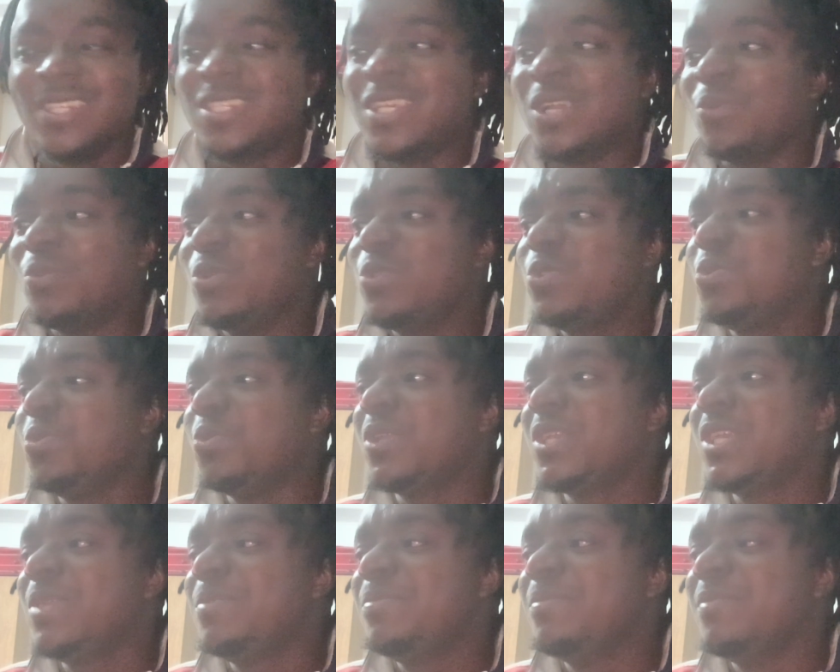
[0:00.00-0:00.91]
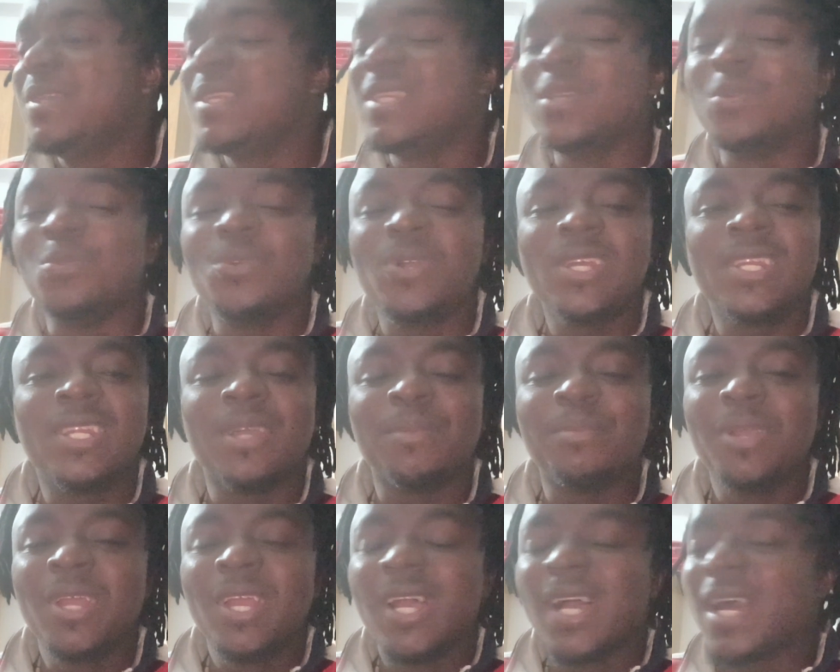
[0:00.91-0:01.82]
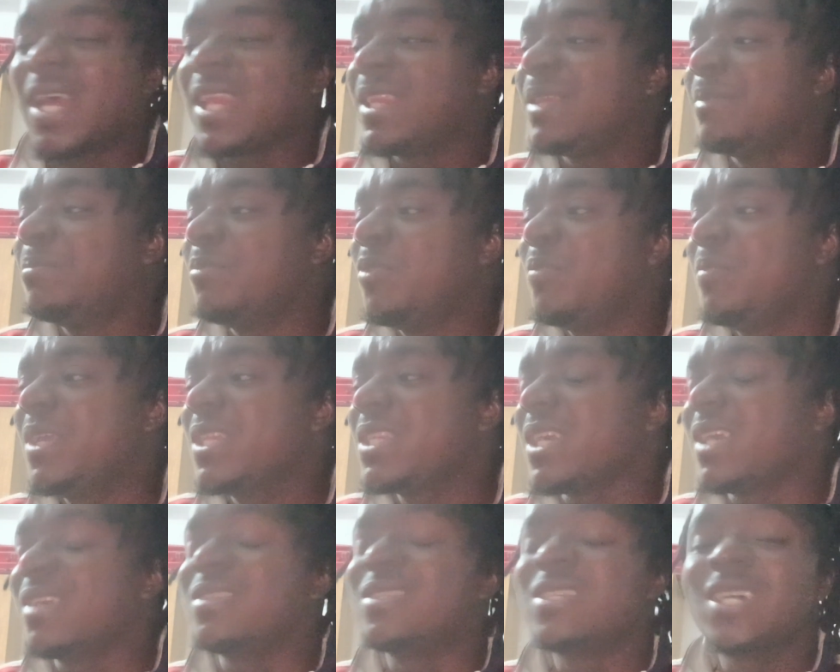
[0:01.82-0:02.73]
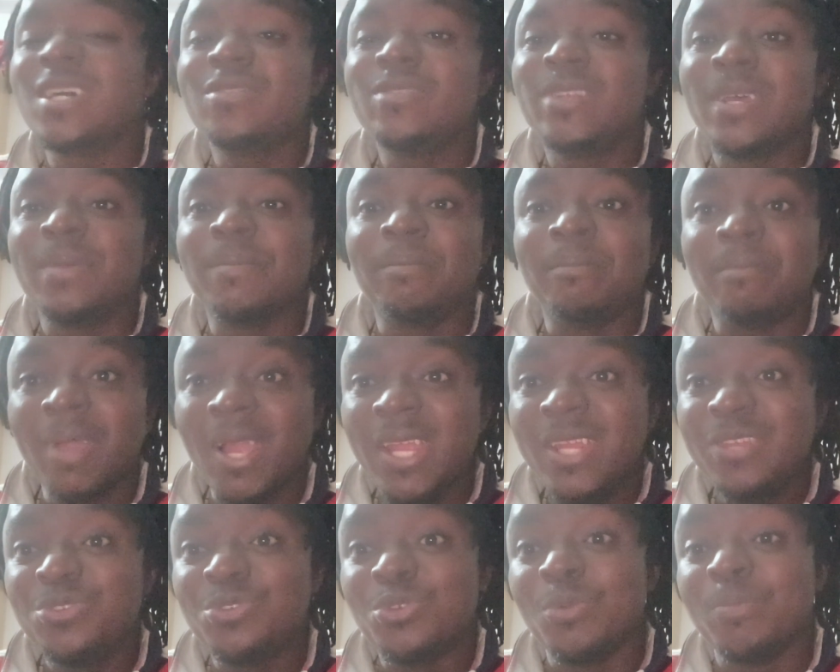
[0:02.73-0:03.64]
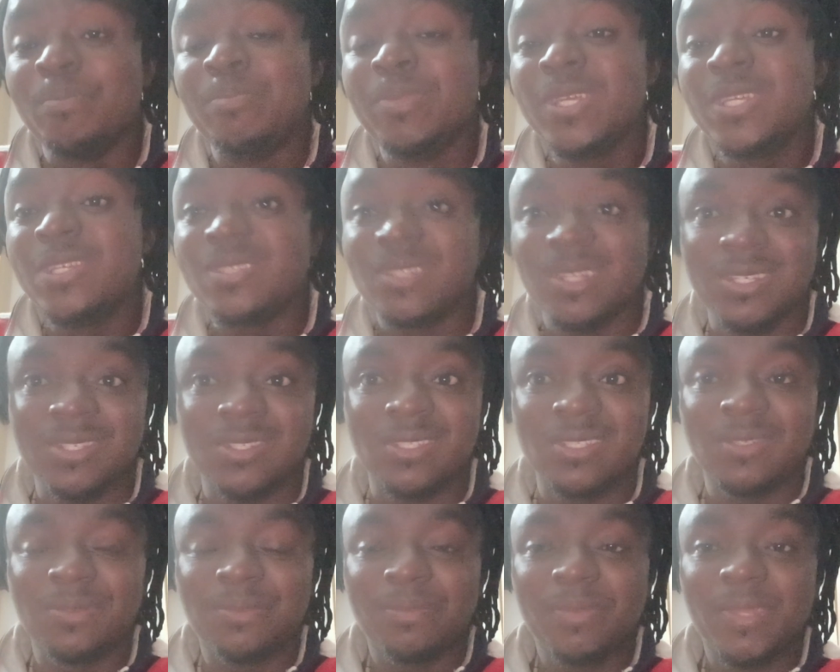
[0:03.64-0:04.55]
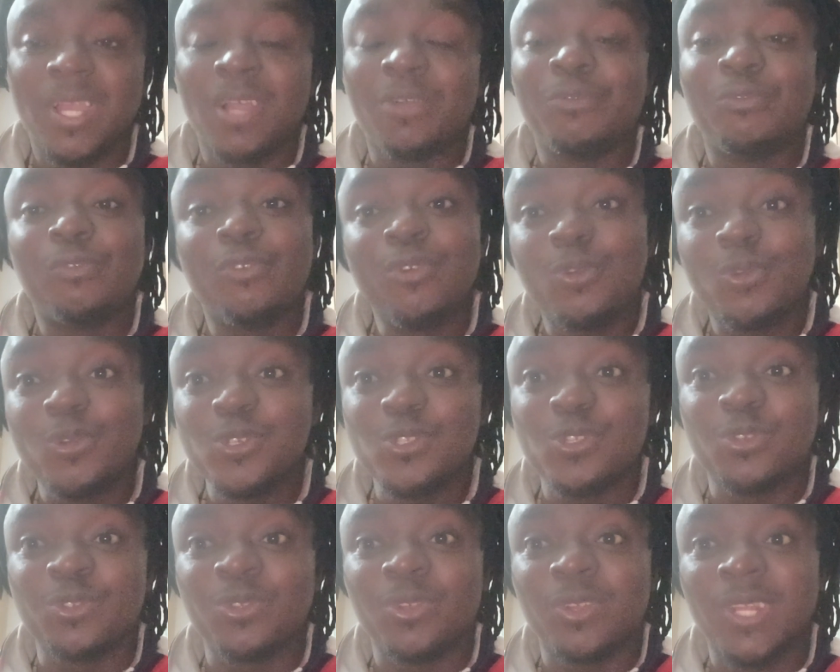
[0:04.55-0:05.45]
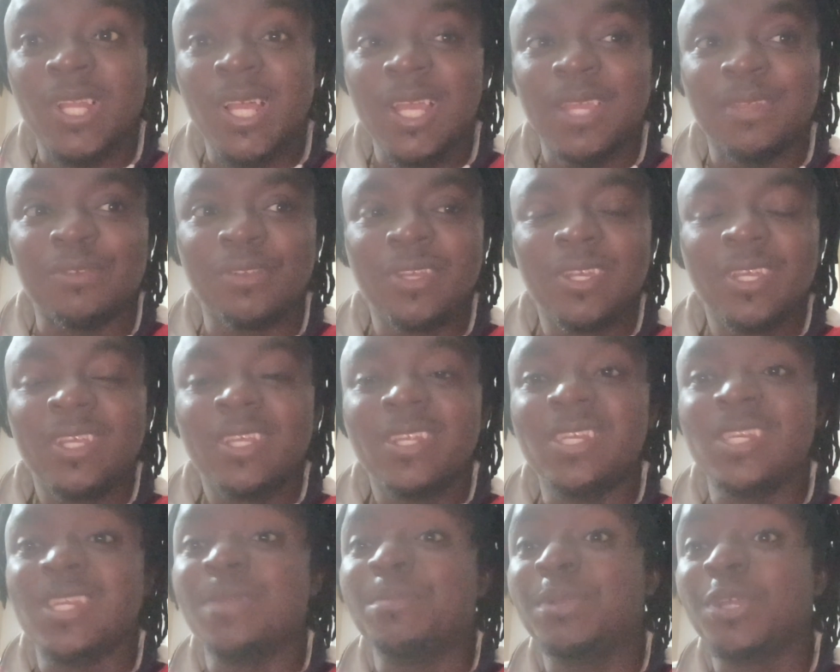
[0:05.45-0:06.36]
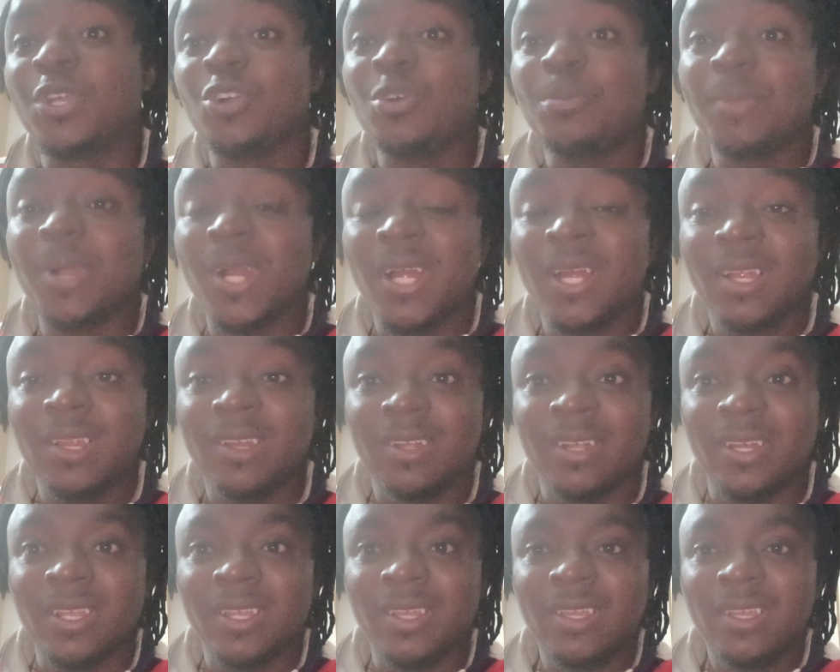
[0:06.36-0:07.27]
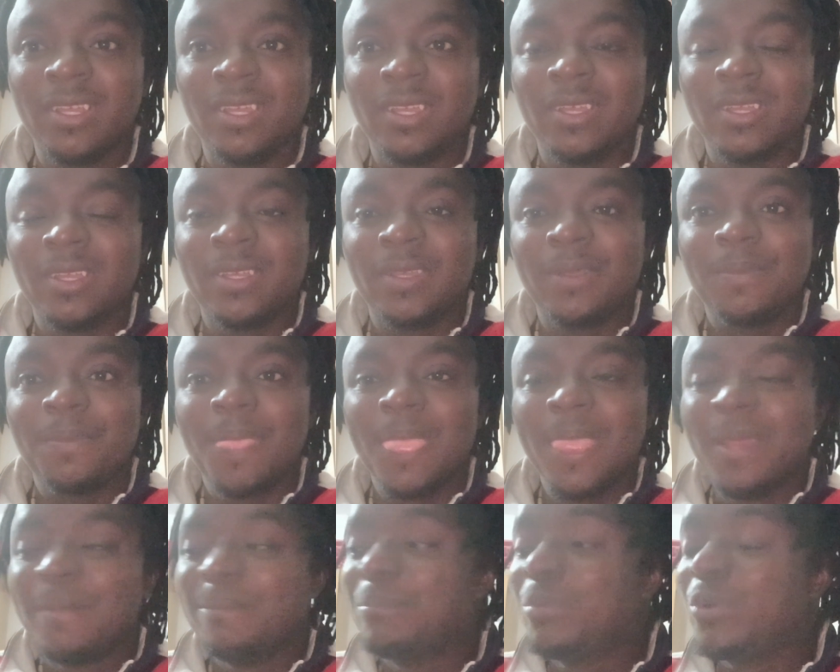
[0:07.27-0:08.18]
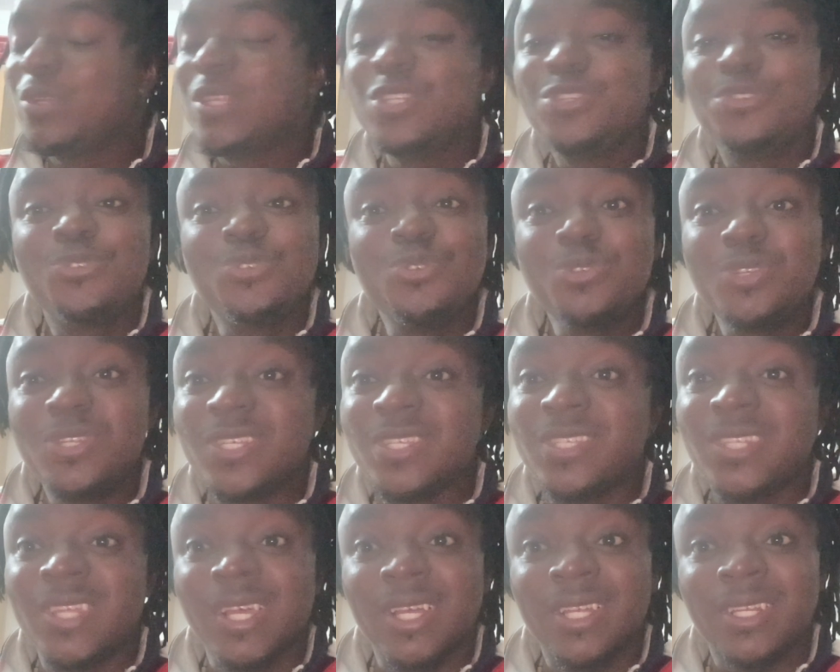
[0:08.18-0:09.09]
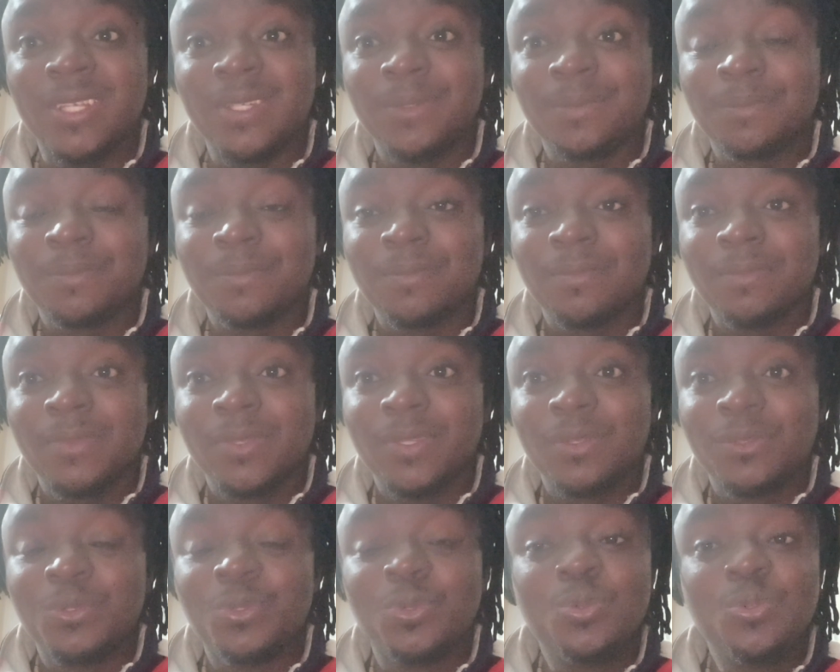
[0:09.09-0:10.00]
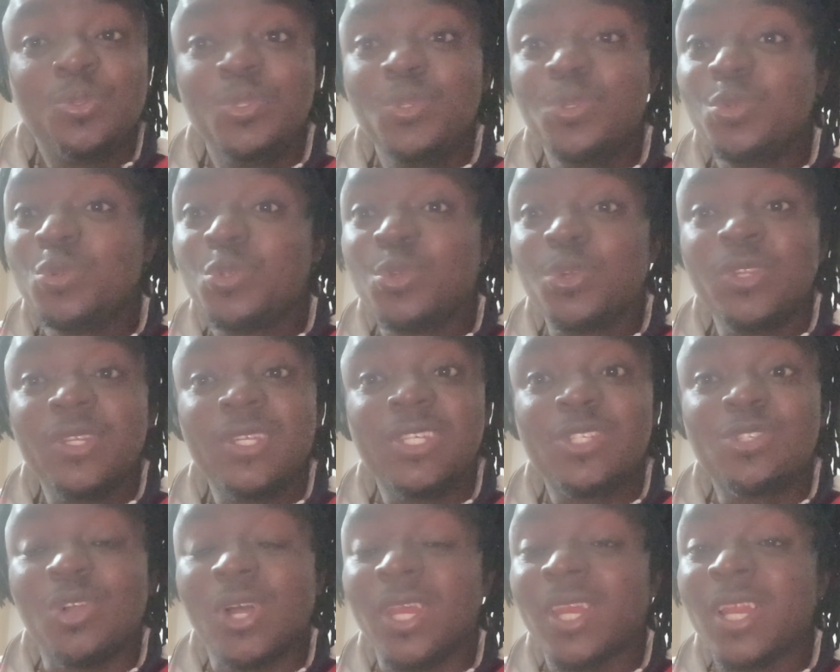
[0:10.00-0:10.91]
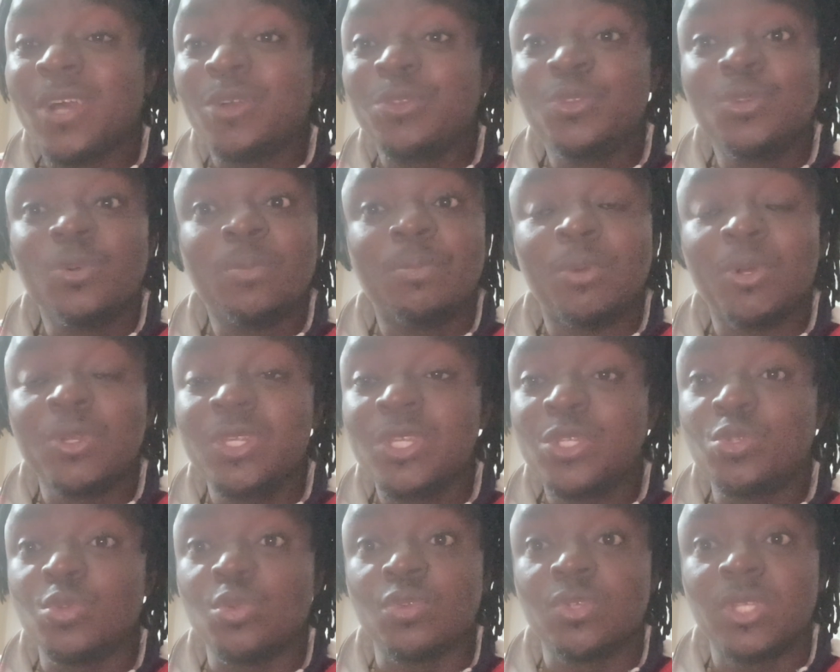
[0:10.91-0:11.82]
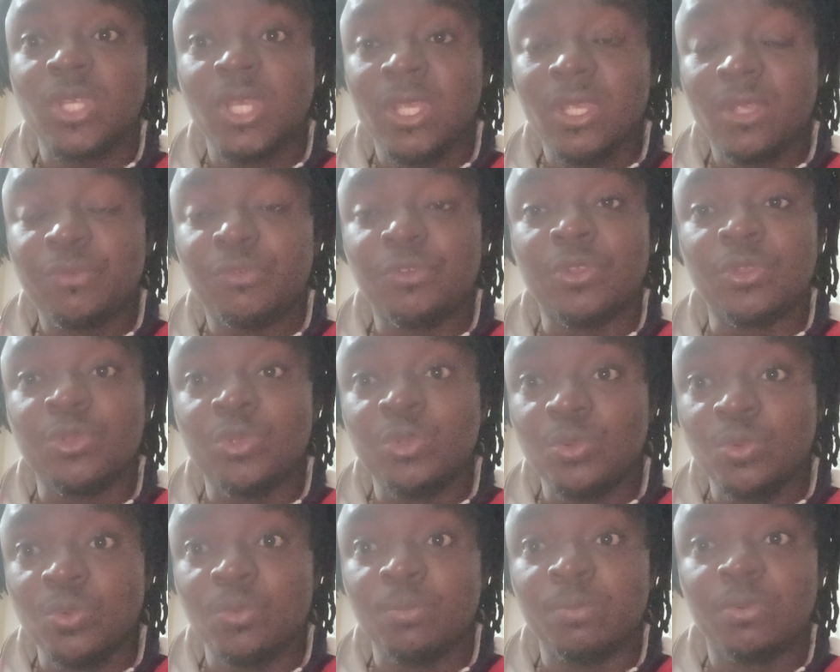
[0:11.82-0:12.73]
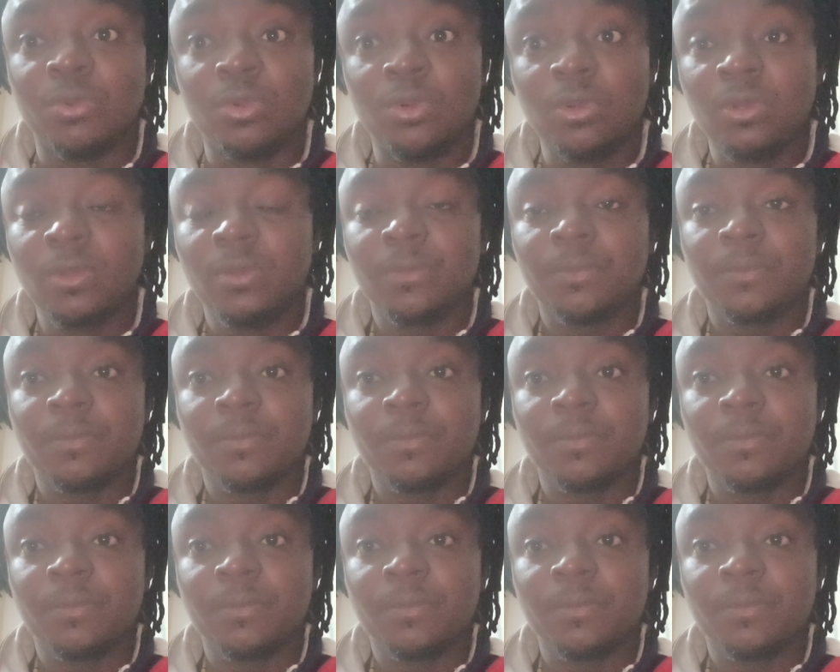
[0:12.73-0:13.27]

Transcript: They want to keep me the way they... And the moment I tell them, mind your business and focus on your life, they become angry. But the truth is that you don't need to allow nobody to think for you, bro.